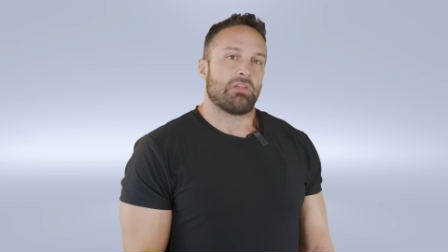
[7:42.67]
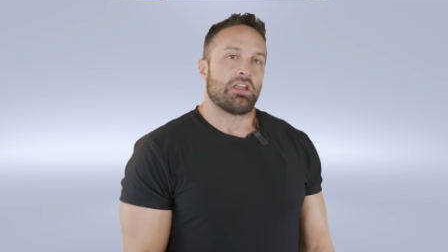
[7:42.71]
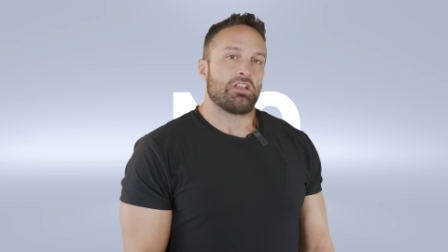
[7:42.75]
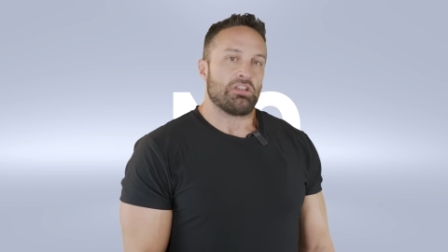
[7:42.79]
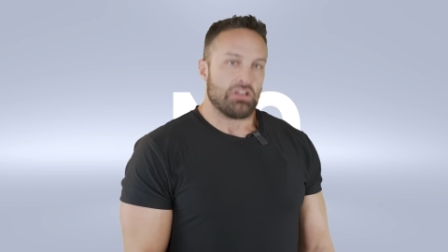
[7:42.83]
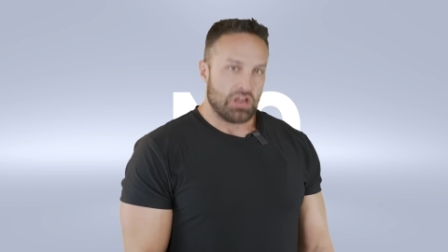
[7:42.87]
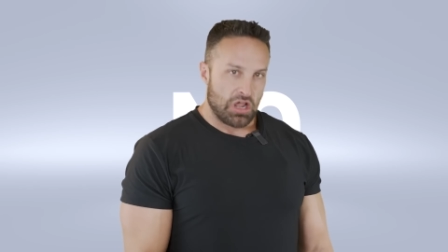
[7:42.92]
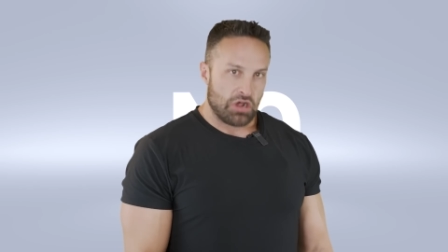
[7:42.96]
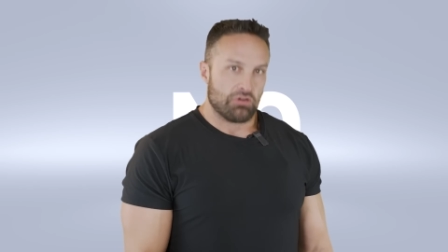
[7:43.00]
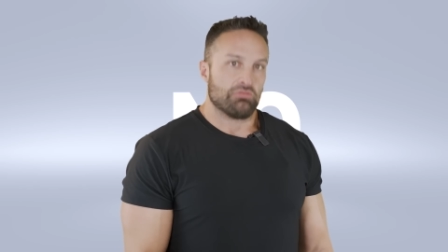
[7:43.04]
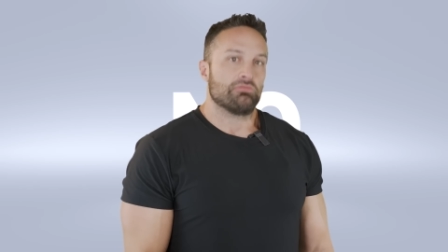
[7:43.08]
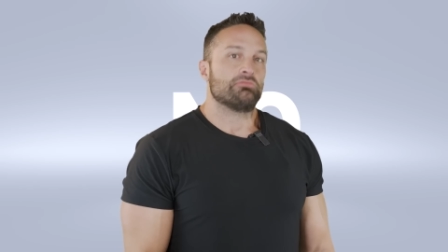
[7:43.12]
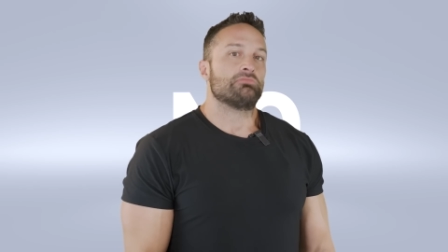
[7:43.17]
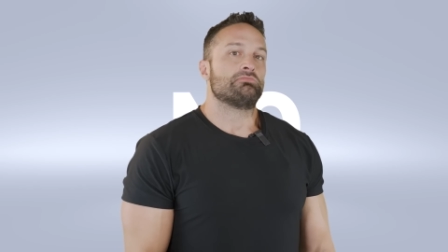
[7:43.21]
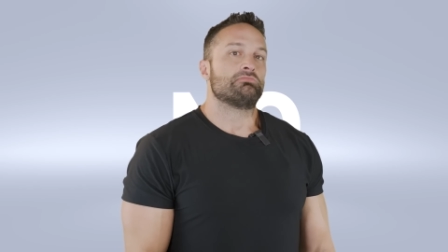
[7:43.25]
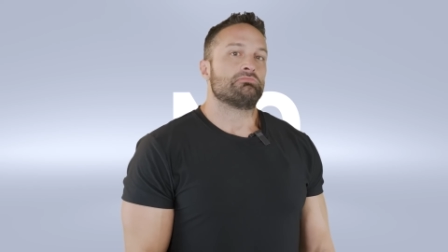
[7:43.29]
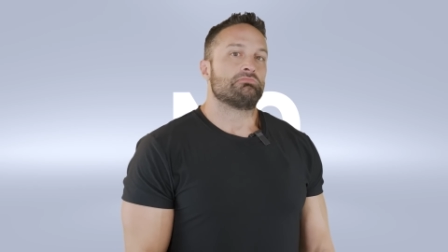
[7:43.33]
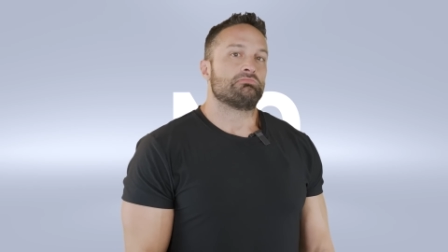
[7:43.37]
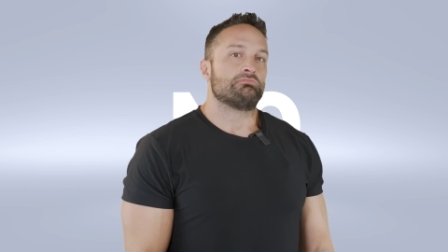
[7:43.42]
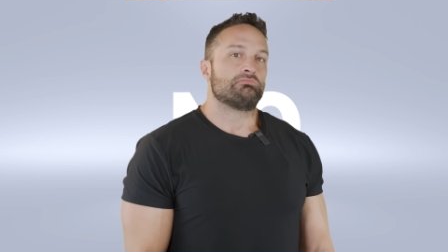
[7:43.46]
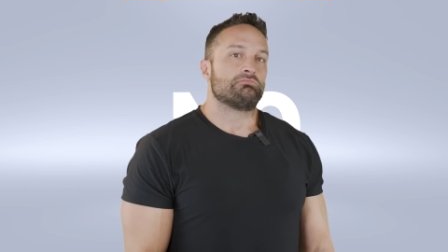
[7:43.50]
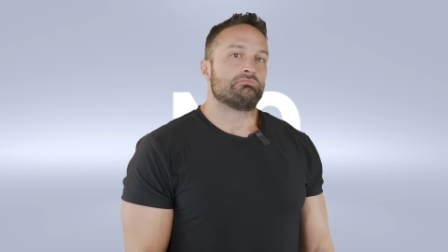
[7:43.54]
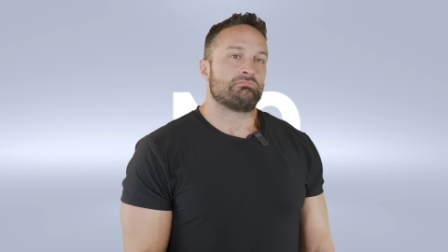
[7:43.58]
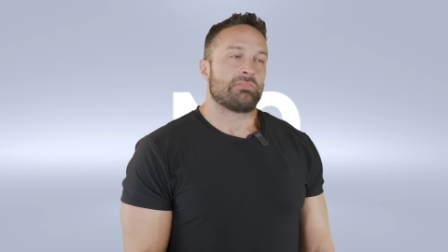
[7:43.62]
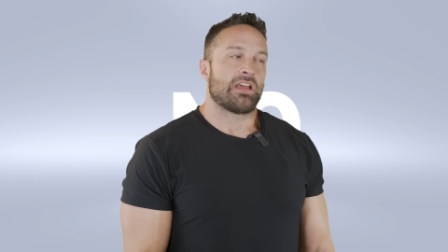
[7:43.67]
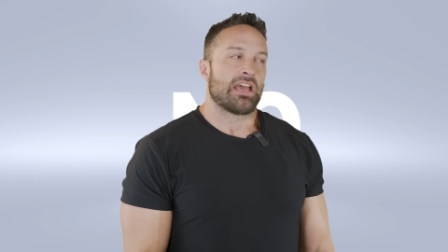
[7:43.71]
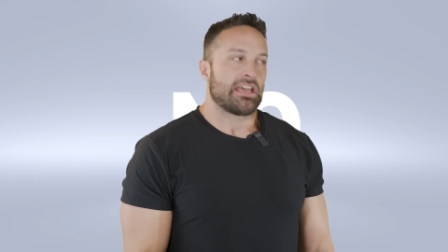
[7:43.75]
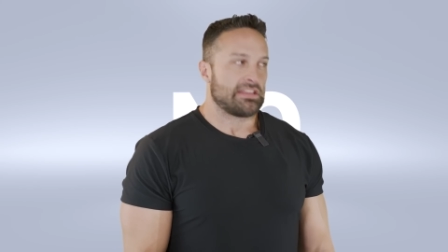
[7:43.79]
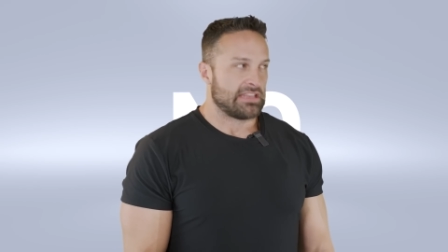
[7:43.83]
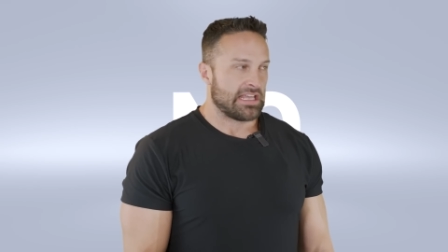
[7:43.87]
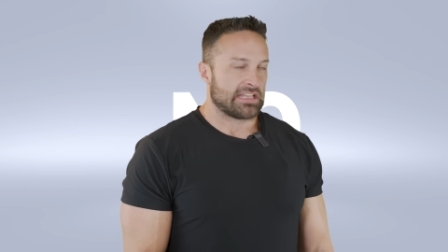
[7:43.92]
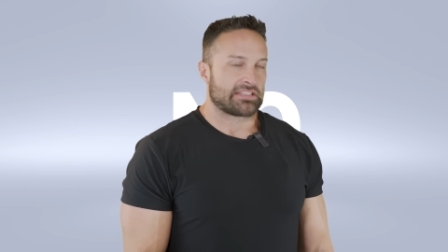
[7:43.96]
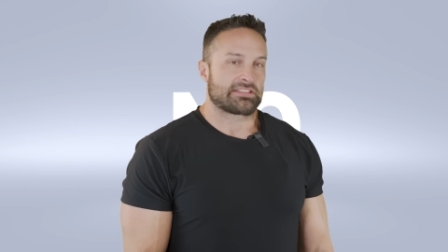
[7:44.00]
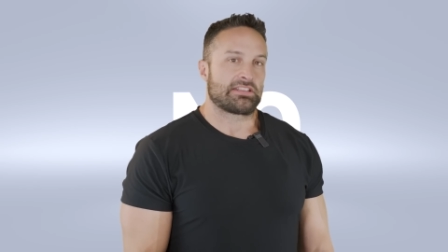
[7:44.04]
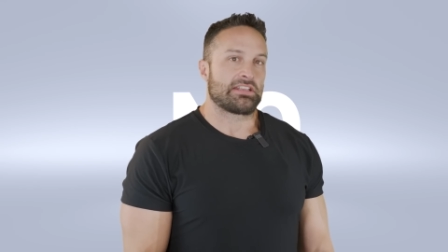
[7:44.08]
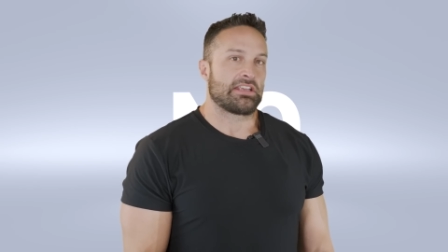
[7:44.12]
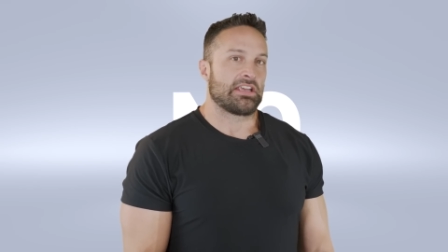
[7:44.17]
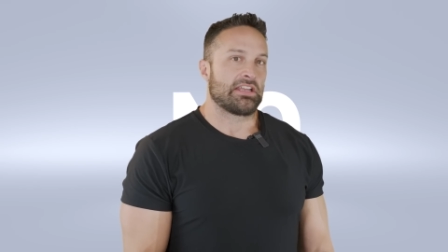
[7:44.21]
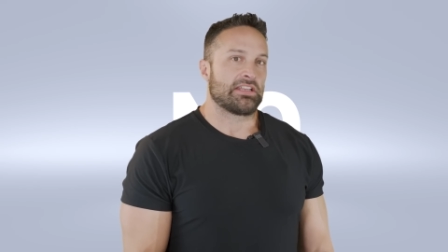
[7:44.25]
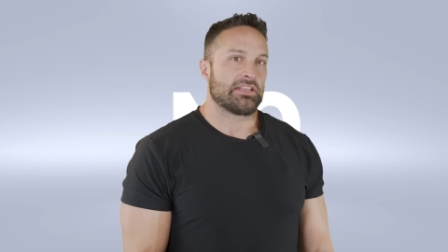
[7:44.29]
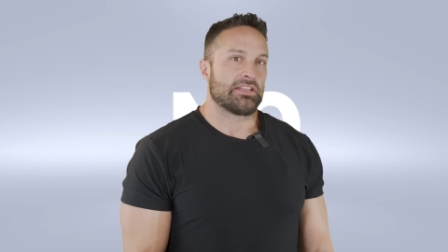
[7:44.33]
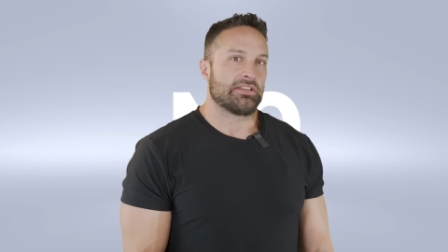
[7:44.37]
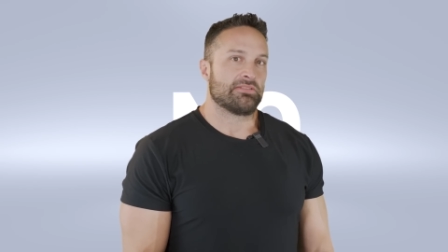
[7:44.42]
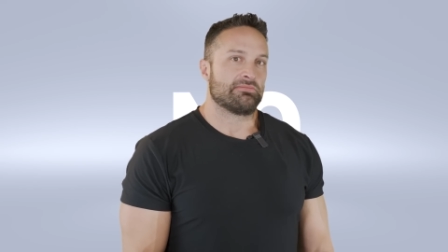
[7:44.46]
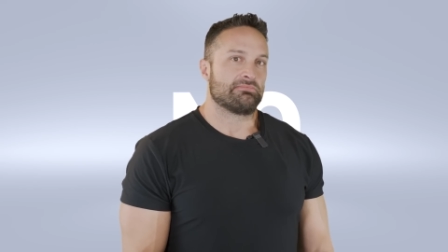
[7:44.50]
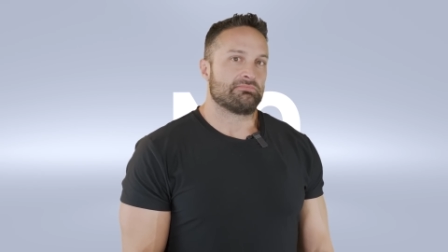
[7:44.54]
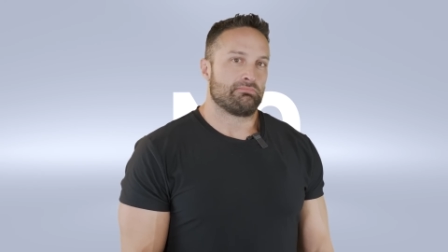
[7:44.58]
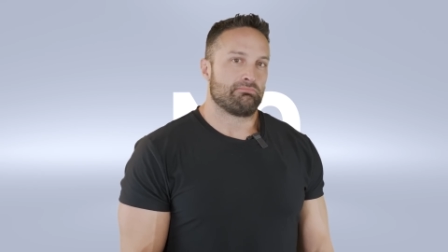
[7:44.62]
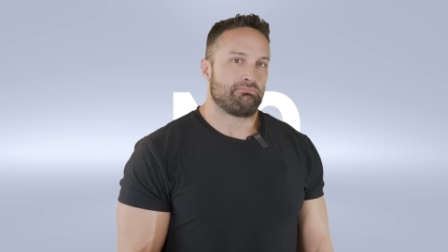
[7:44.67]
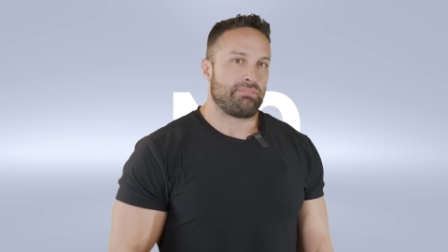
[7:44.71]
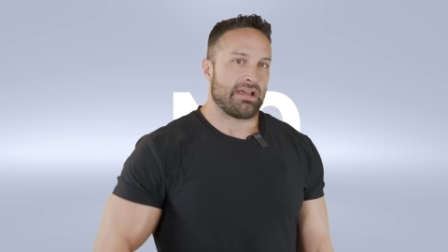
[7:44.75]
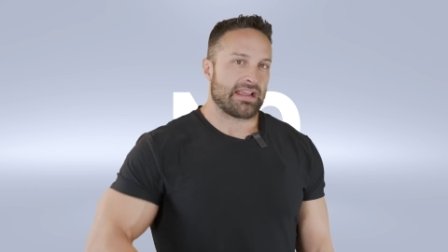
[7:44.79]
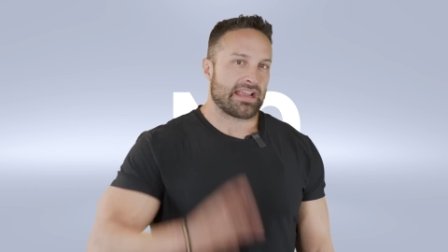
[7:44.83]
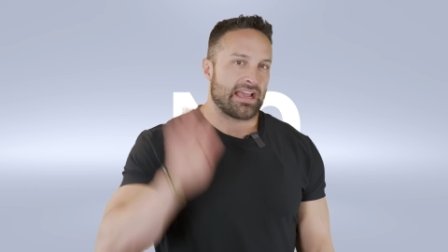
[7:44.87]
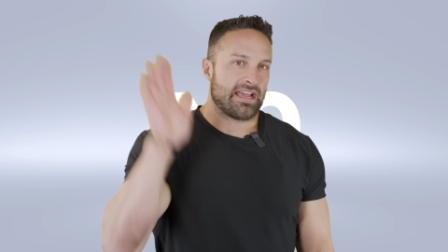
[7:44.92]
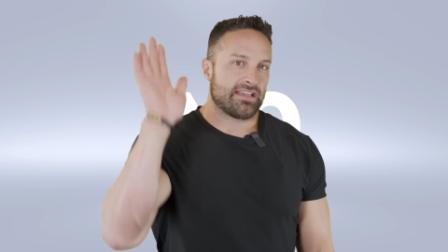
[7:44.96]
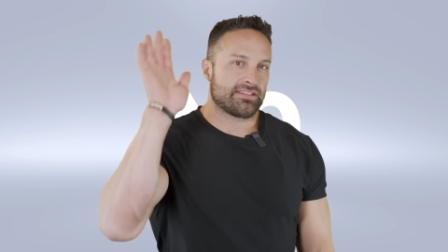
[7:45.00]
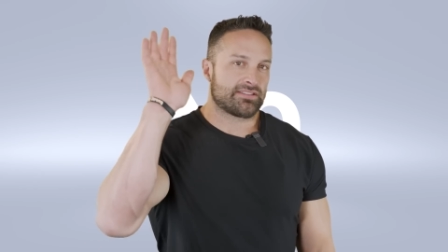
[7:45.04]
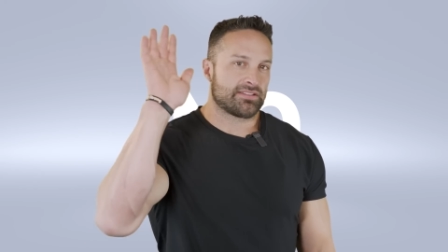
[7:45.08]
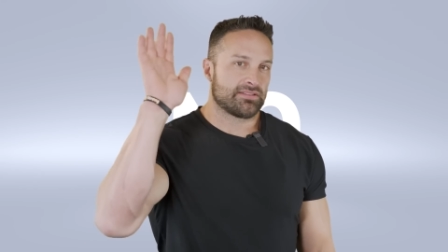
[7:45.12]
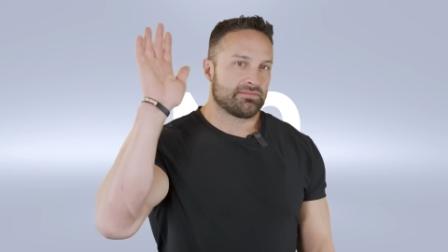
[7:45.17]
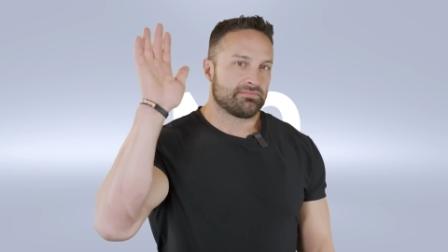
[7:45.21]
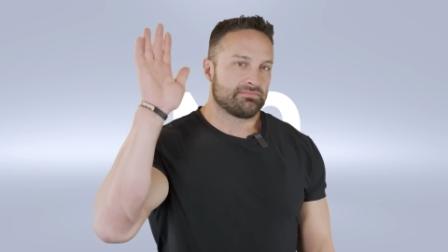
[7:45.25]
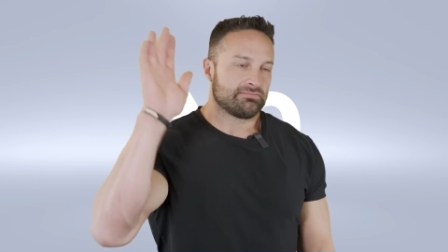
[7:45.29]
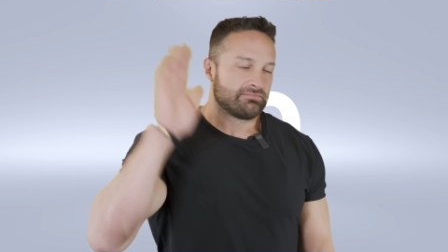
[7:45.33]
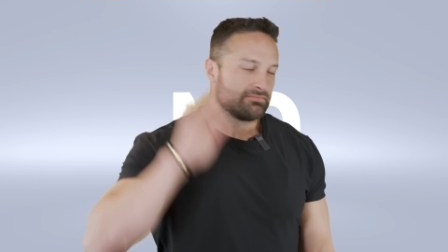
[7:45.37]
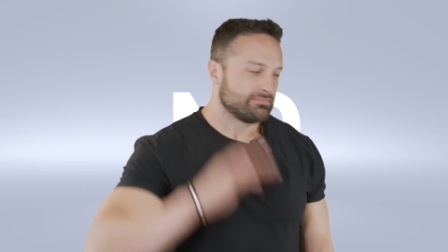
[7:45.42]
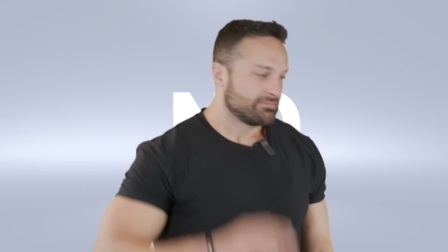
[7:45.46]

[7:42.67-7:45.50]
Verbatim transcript: no, and that's the end. Bye, guys.